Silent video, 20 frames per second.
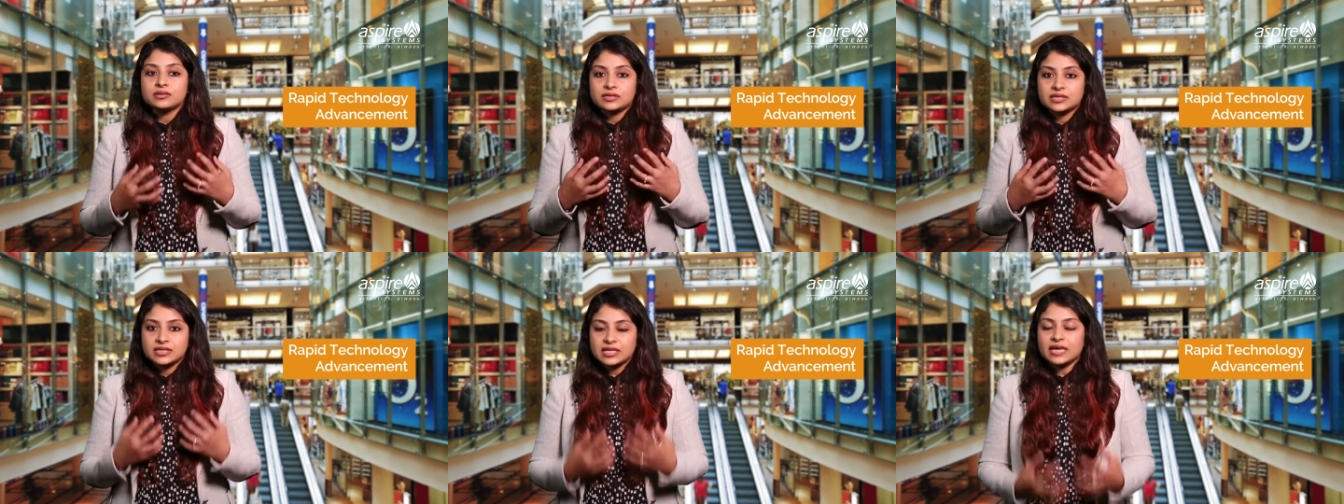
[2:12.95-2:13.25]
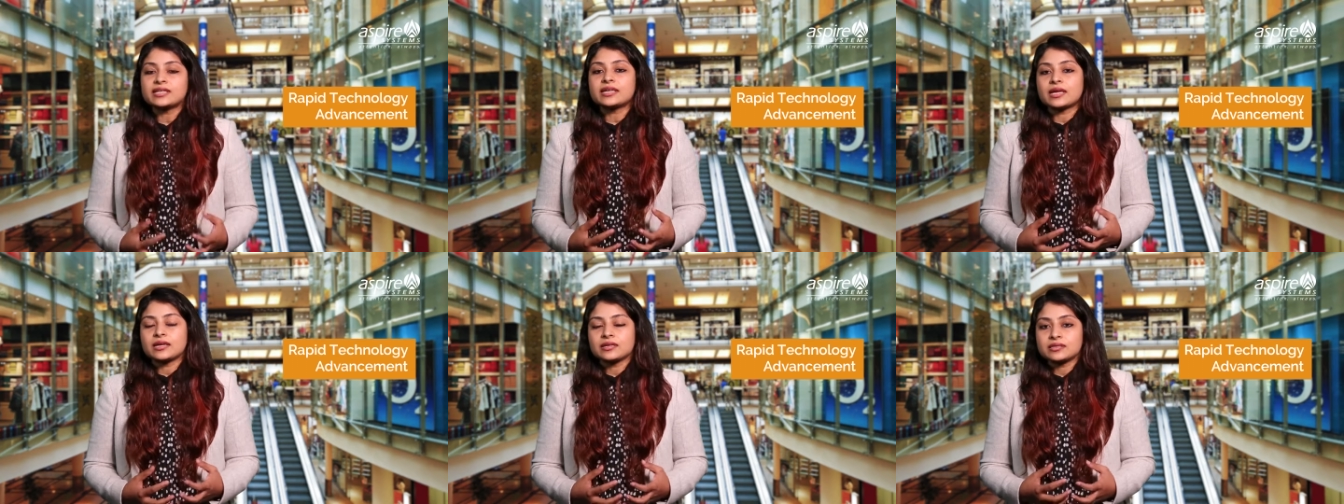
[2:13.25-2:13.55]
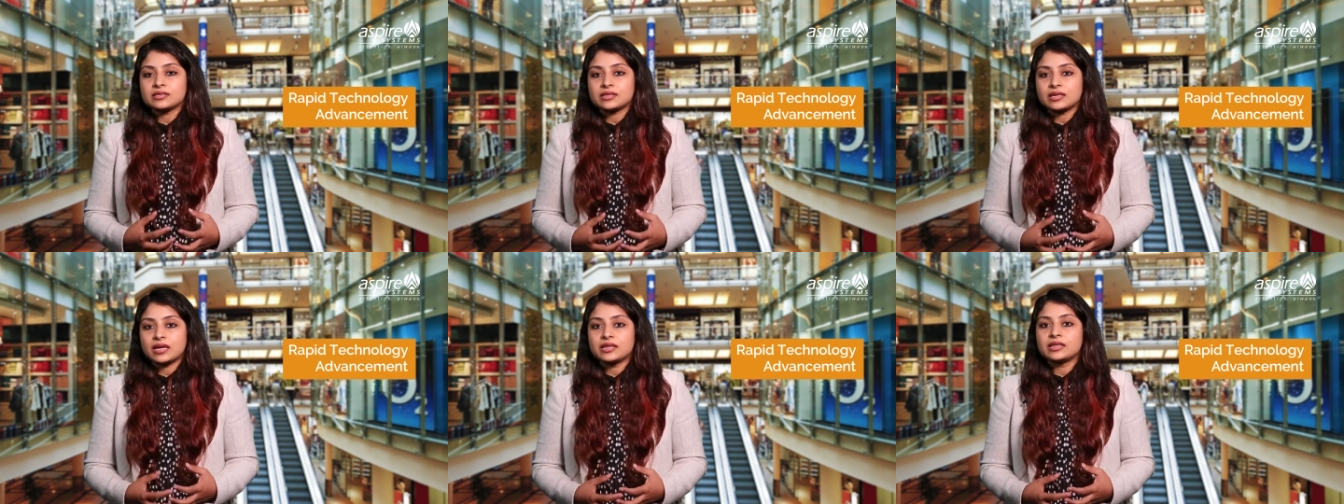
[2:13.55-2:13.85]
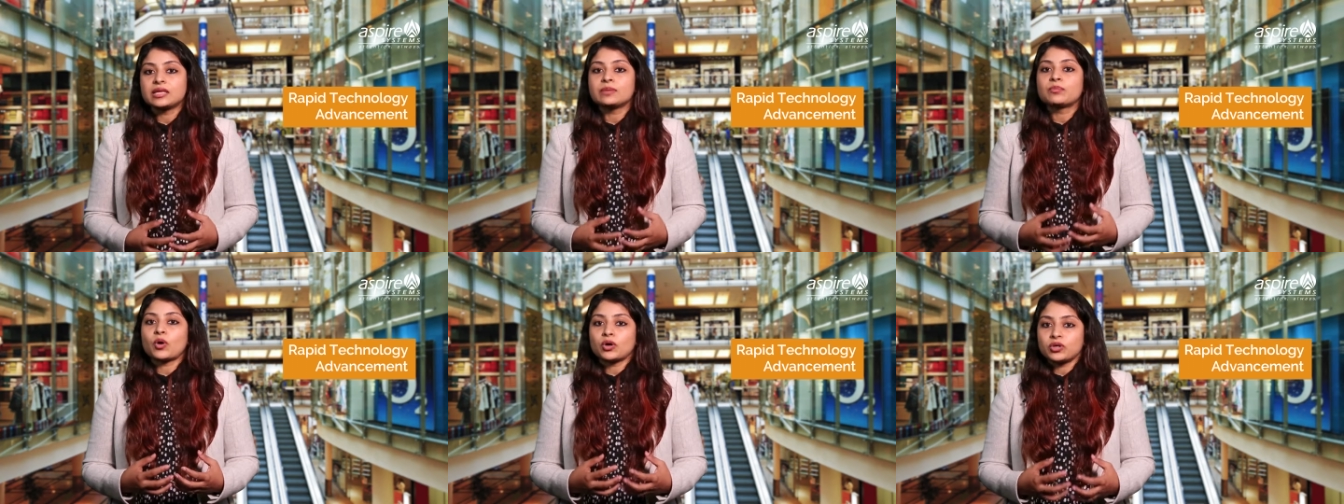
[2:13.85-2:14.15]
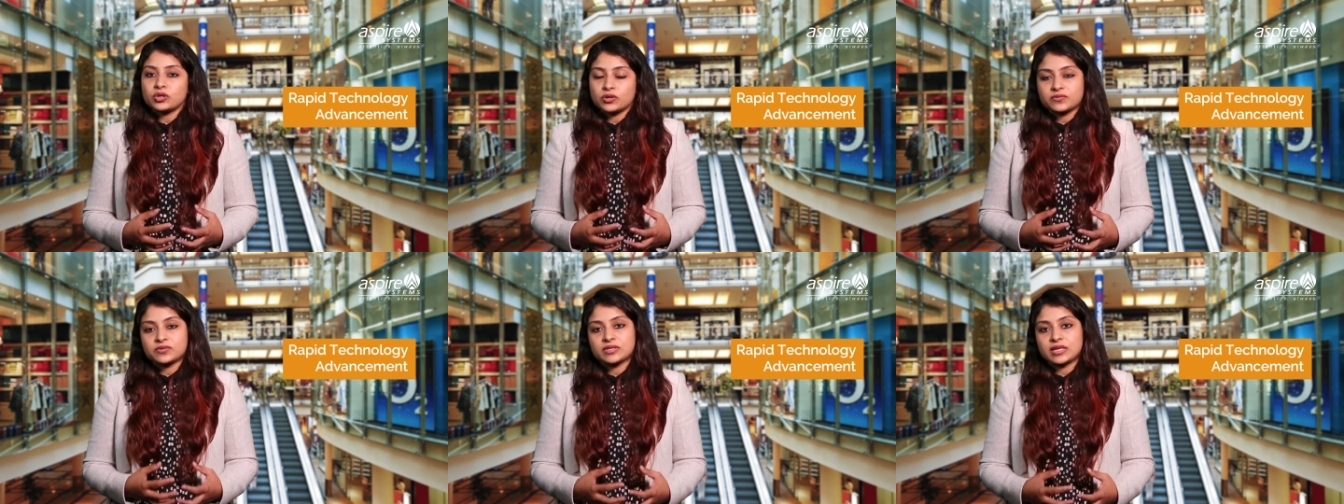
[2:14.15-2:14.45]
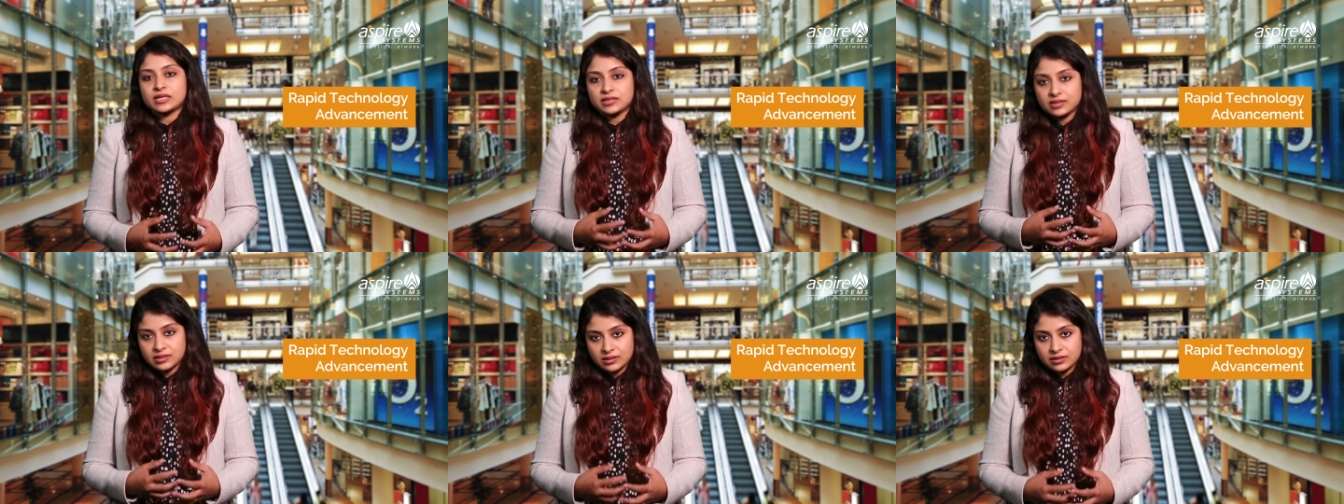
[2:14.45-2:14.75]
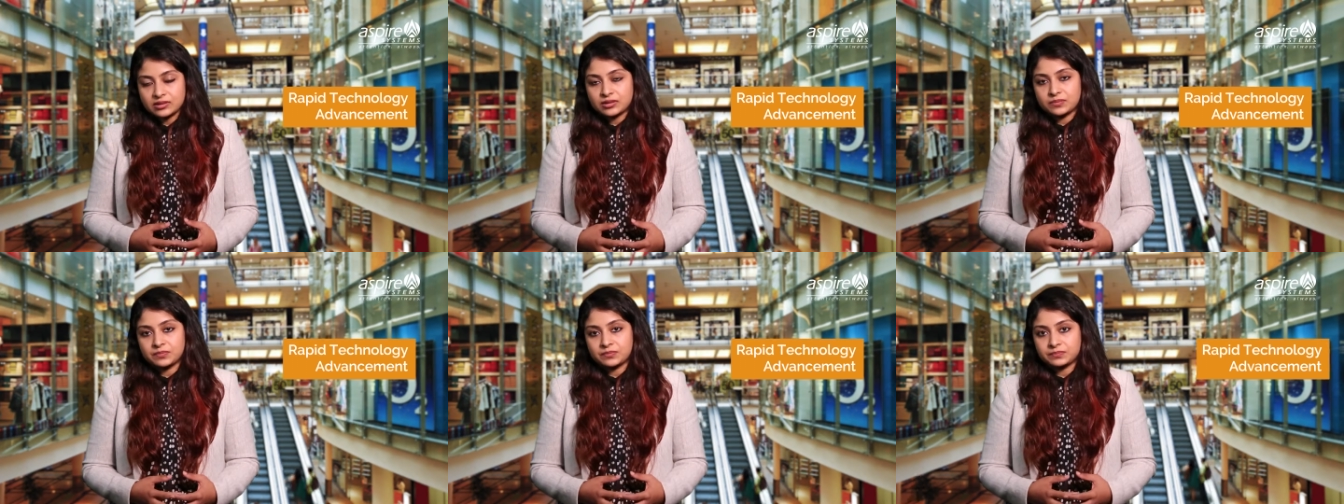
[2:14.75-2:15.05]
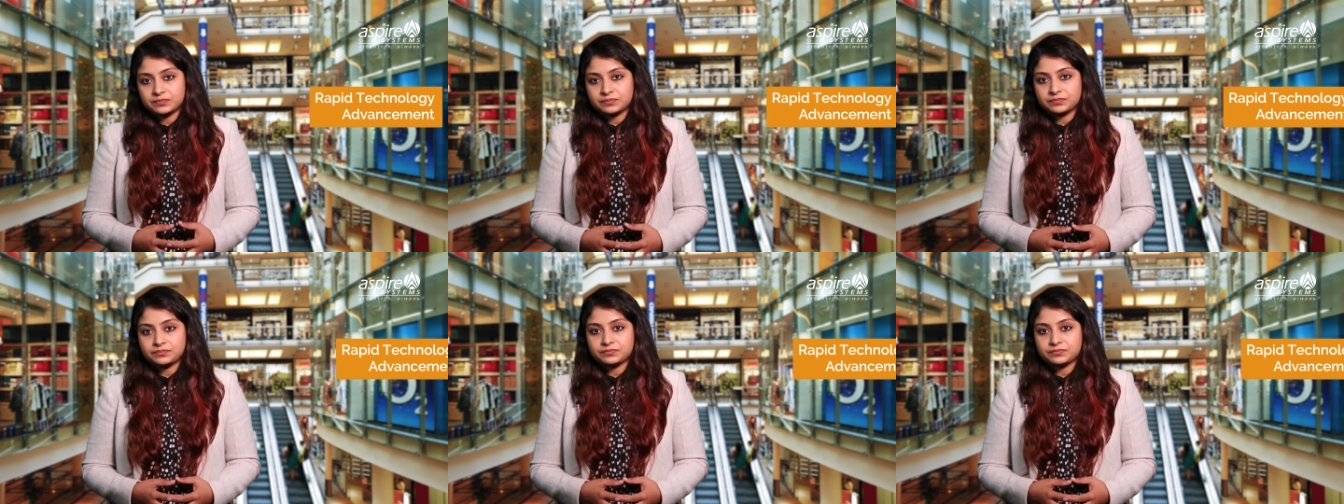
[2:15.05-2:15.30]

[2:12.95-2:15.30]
settings in the point of sale system.